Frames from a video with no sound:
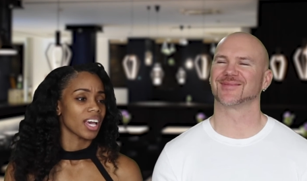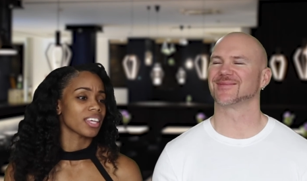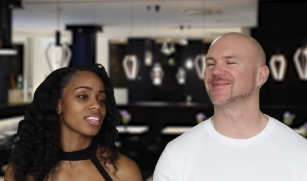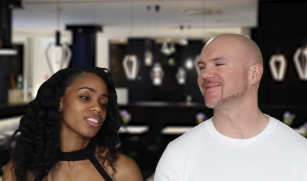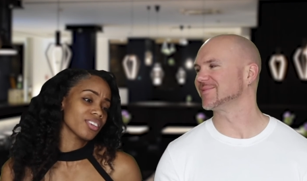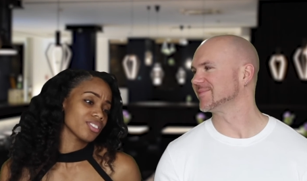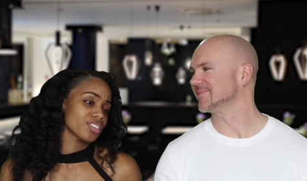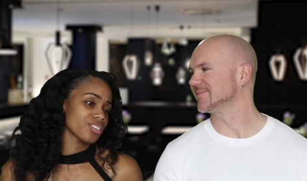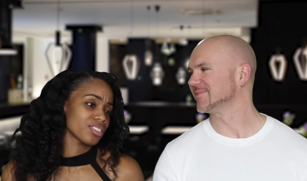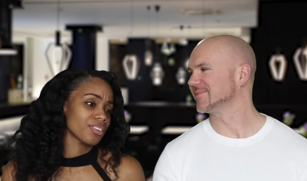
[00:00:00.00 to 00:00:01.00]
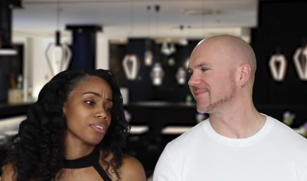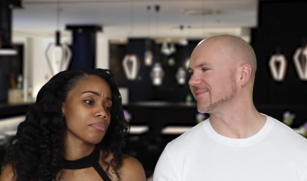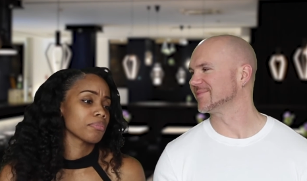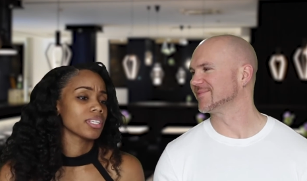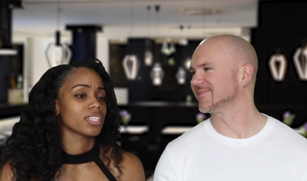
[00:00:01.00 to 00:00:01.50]
Speaker 1: I think there's there's
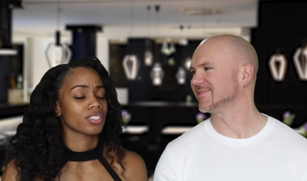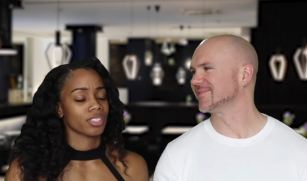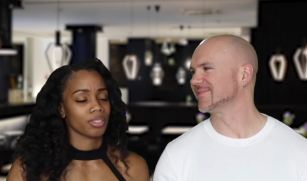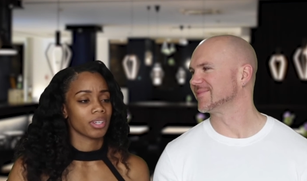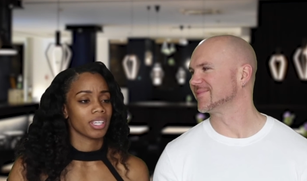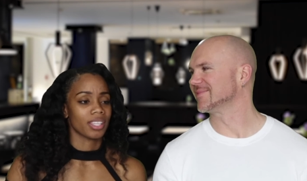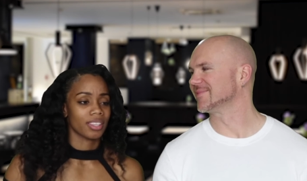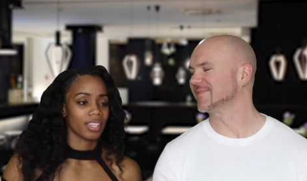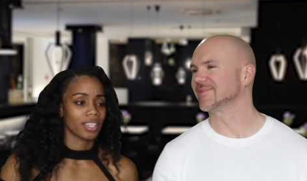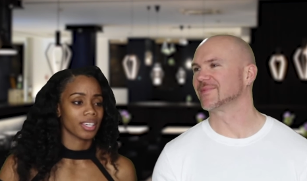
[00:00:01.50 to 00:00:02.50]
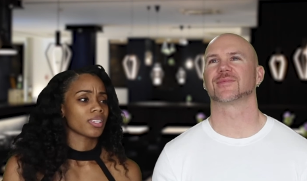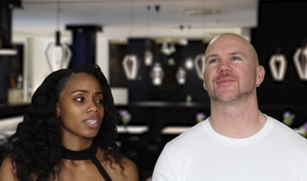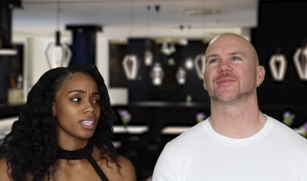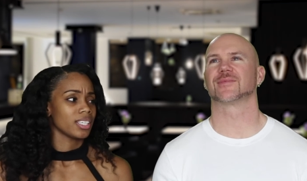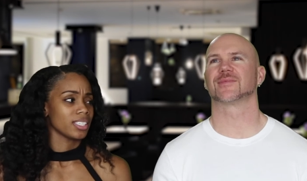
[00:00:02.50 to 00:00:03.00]
different meanings to it, and I think
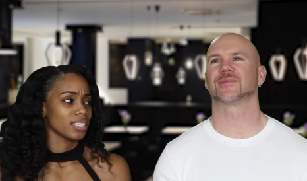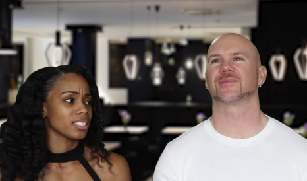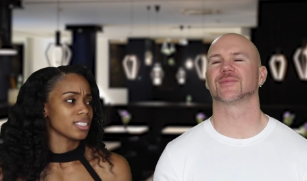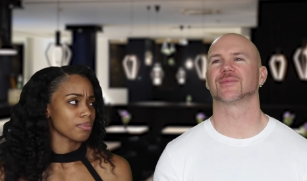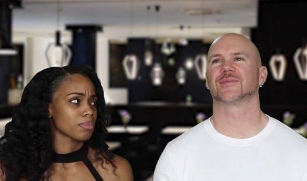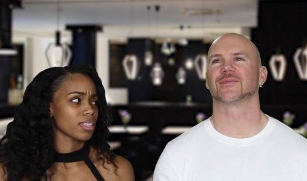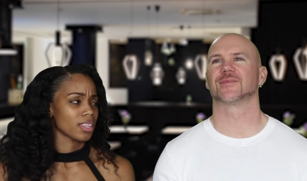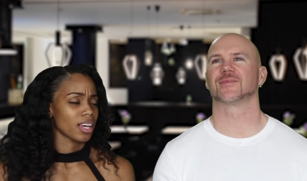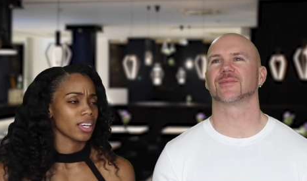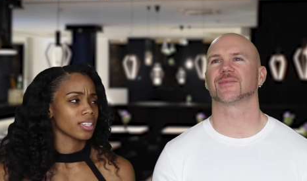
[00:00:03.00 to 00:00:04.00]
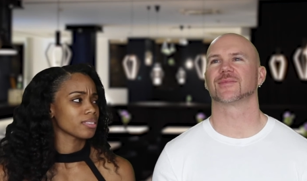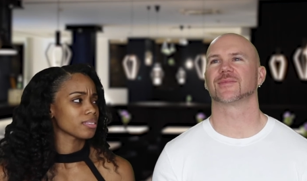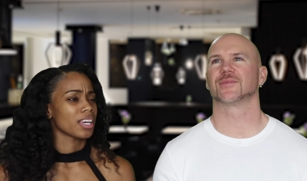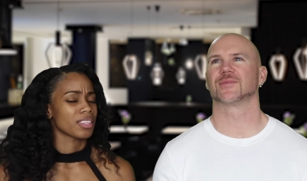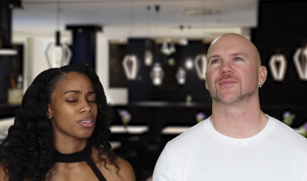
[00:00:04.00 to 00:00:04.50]
it, it's something that
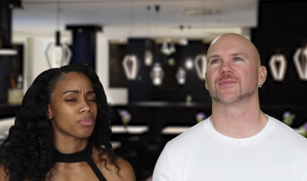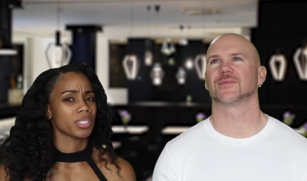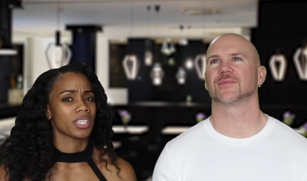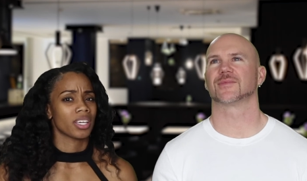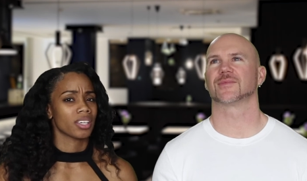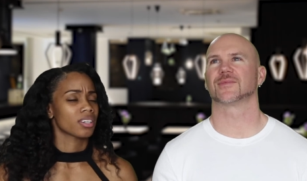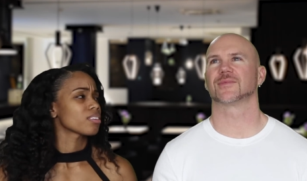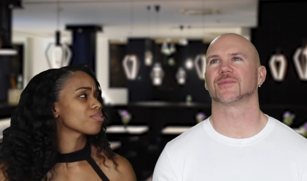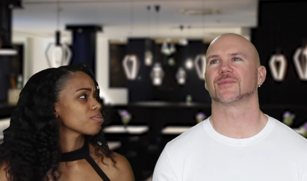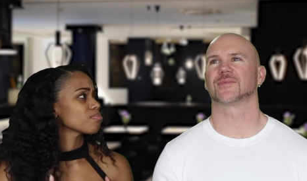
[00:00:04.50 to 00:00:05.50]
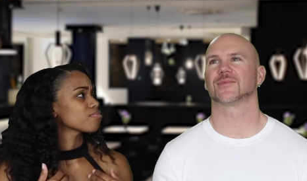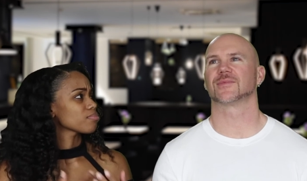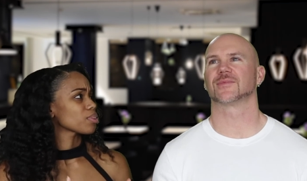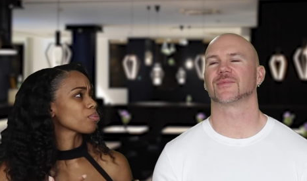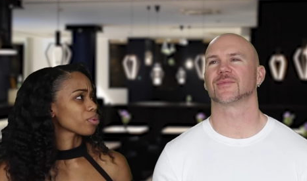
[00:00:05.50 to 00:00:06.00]
I think we take
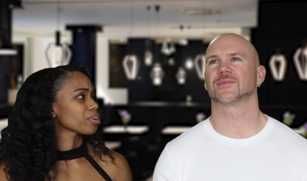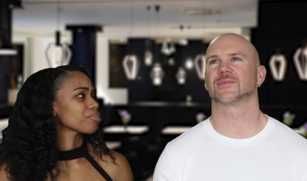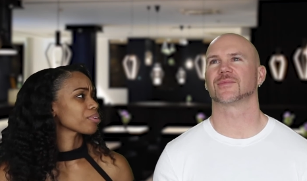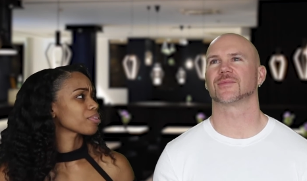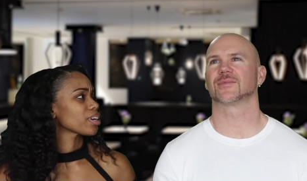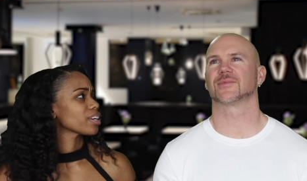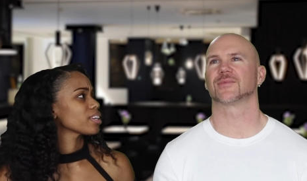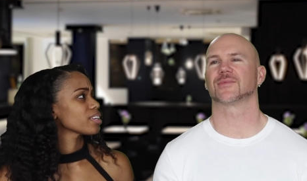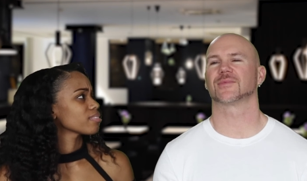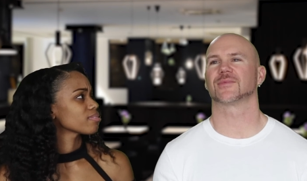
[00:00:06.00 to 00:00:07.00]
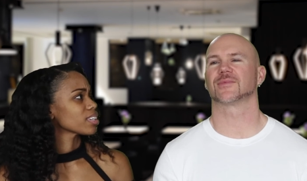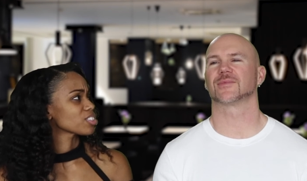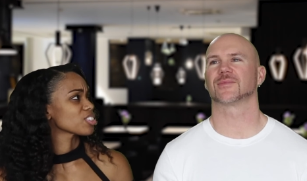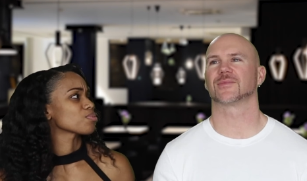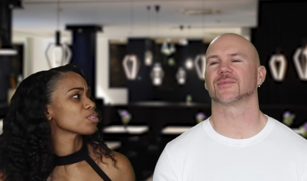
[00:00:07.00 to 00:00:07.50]
the word for granted.
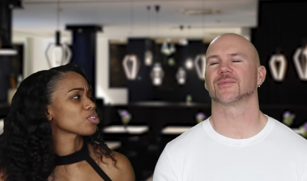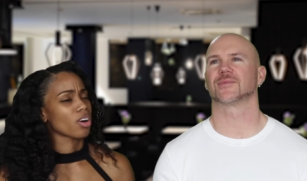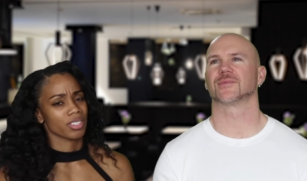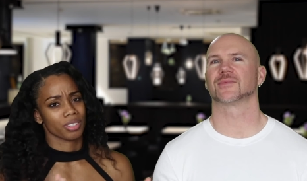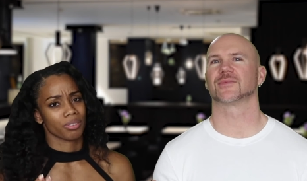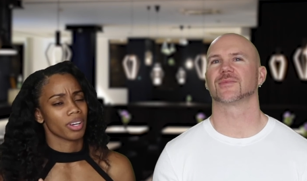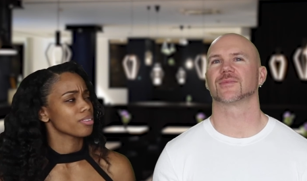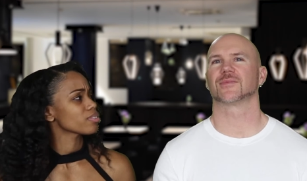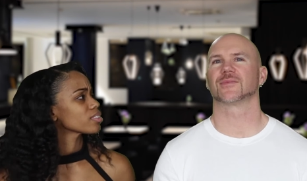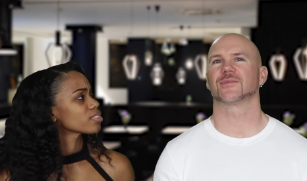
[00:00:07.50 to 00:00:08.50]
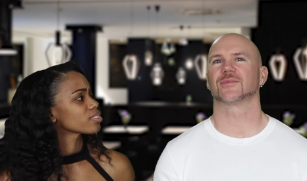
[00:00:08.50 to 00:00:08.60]
Just we toss it around.